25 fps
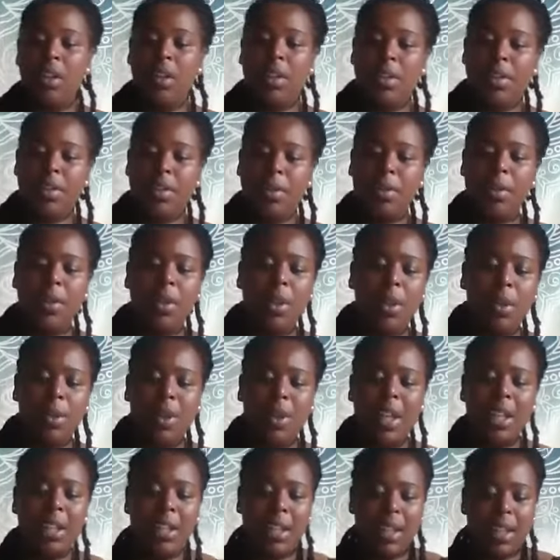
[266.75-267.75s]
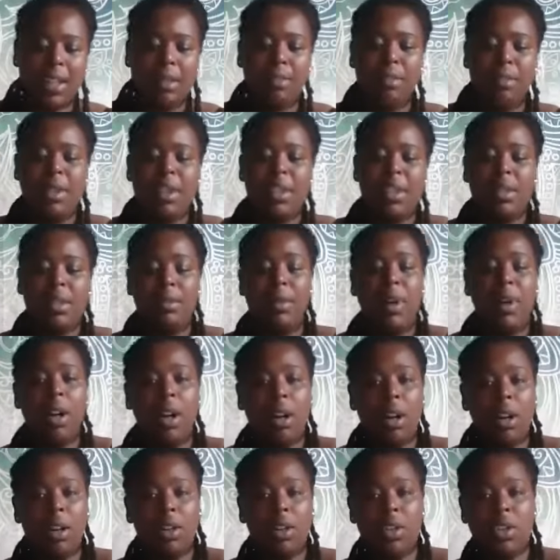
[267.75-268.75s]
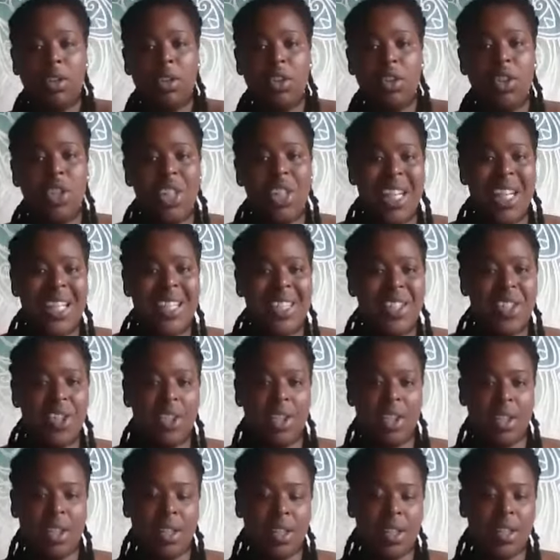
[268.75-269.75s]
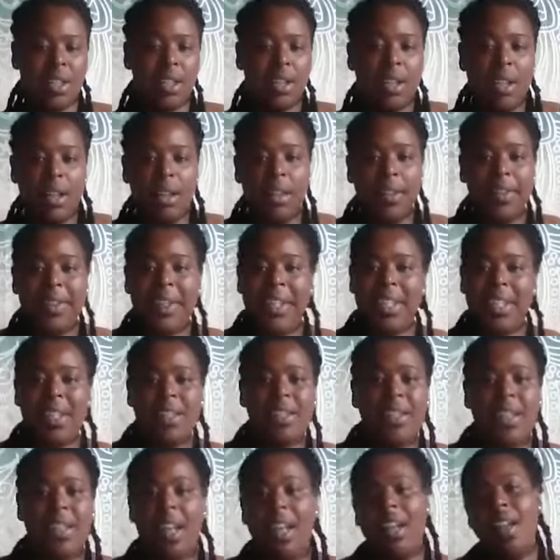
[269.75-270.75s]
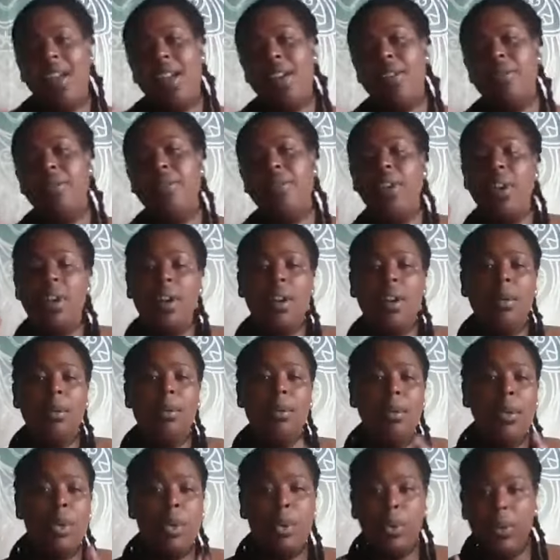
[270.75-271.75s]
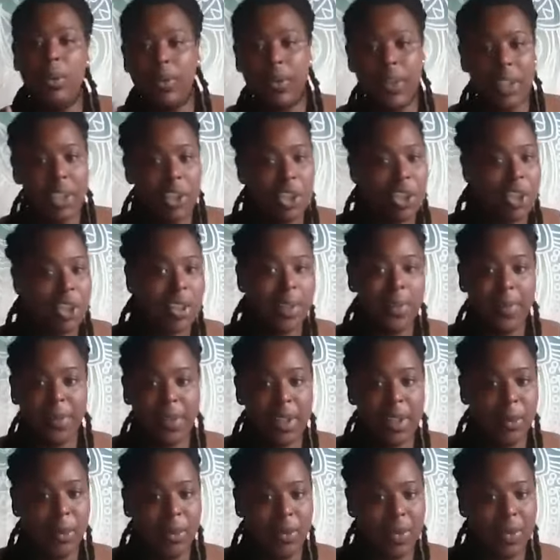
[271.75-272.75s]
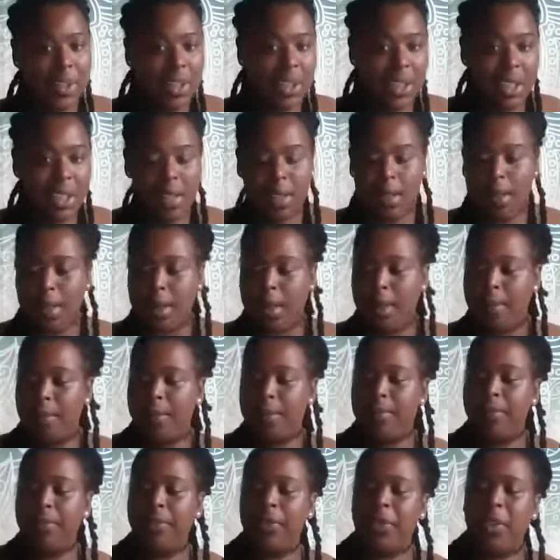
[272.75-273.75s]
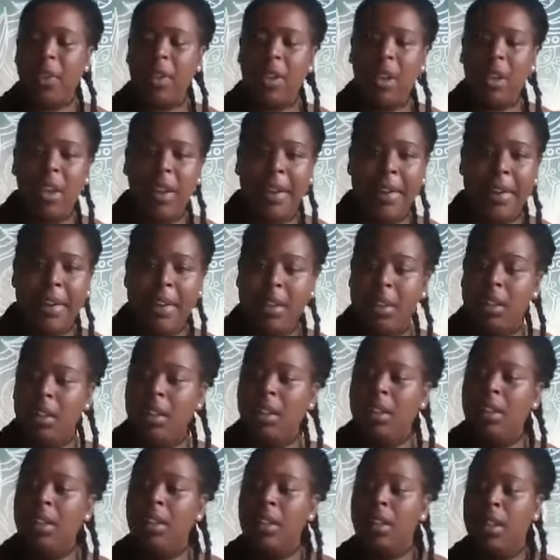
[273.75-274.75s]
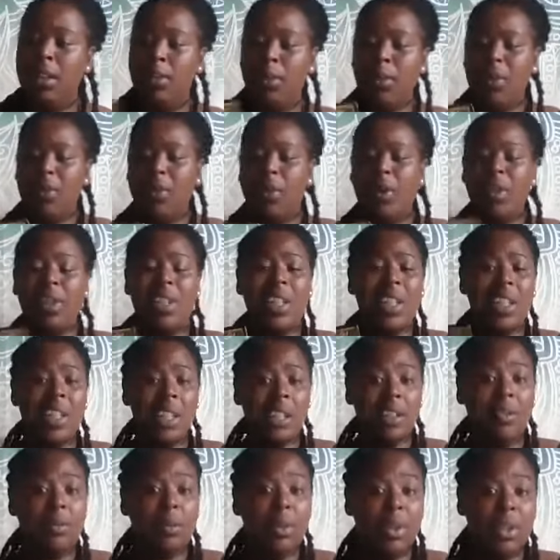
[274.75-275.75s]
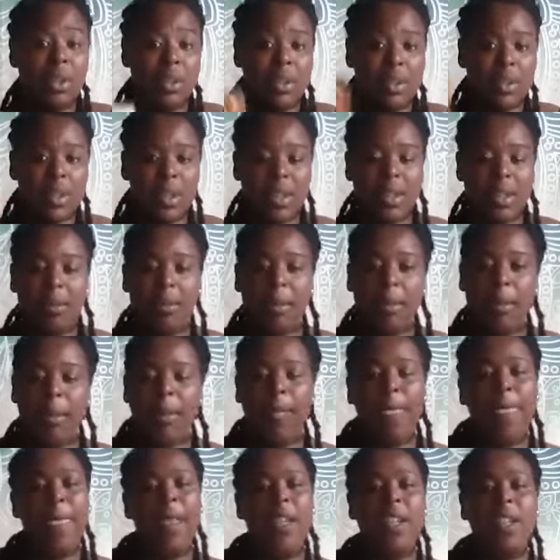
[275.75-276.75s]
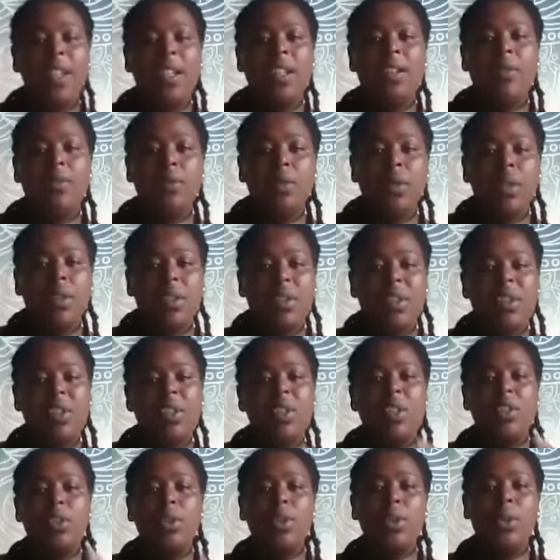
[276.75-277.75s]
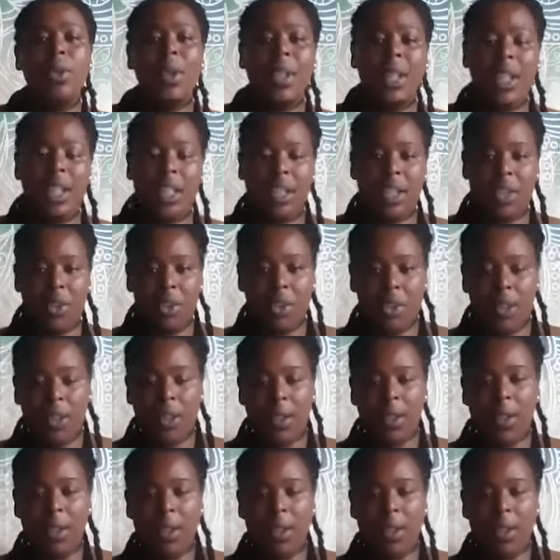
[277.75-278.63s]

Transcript: So we know that there's been some harsh changes, things that have moved and shifted within this time, okay? And then we've got the King of Wands. The King of Wands is a doing energy.